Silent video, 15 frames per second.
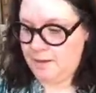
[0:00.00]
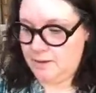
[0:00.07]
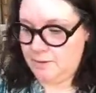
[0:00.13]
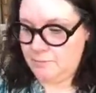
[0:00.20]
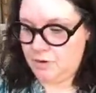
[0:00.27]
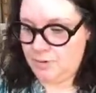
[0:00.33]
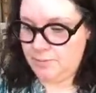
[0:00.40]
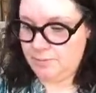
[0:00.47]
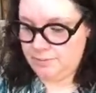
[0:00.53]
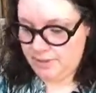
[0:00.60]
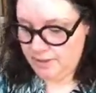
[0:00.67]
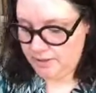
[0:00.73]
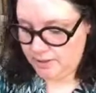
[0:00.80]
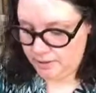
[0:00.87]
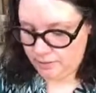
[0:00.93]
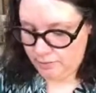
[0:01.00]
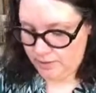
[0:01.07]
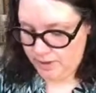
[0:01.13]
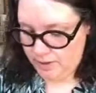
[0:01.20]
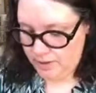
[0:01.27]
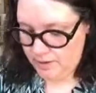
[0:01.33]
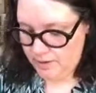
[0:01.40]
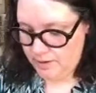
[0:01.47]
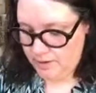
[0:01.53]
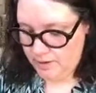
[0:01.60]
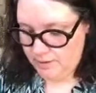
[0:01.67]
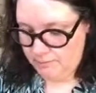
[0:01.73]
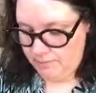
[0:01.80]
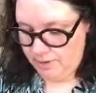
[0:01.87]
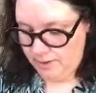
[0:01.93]
Probably a little quicker,
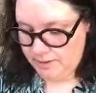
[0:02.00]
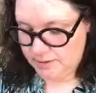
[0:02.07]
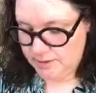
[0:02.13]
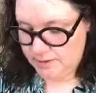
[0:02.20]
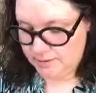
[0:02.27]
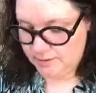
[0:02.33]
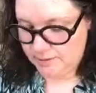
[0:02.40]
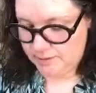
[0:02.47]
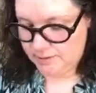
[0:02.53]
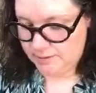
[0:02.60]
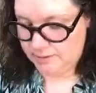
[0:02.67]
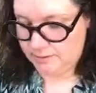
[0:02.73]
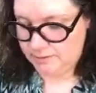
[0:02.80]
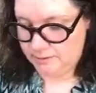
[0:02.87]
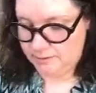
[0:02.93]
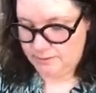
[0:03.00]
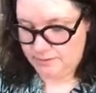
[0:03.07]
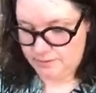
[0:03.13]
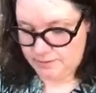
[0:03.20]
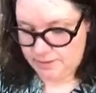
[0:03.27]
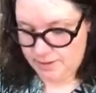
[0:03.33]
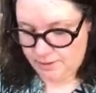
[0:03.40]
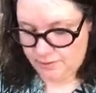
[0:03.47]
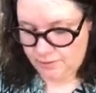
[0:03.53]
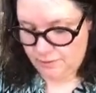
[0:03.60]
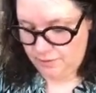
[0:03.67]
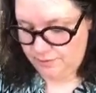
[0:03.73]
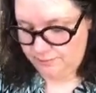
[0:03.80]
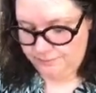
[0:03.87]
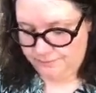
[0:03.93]
but isn't that
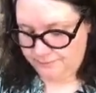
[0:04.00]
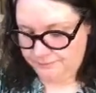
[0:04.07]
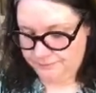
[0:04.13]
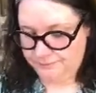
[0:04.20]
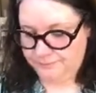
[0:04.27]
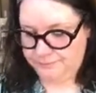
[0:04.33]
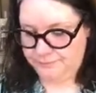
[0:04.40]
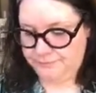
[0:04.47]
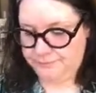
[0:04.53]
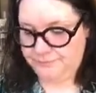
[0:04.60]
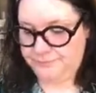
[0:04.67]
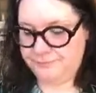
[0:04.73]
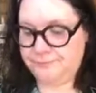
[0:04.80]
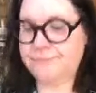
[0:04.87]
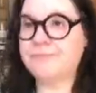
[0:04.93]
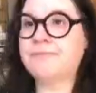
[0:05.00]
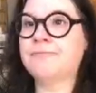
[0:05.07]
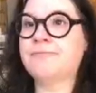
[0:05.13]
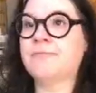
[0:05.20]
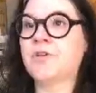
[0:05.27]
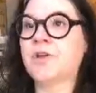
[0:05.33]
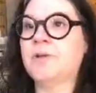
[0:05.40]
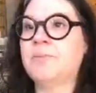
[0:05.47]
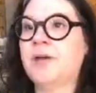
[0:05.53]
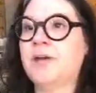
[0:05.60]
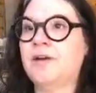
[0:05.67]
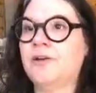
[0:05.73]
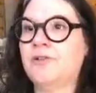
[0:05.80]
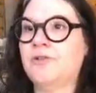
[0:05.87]
cool? You can make all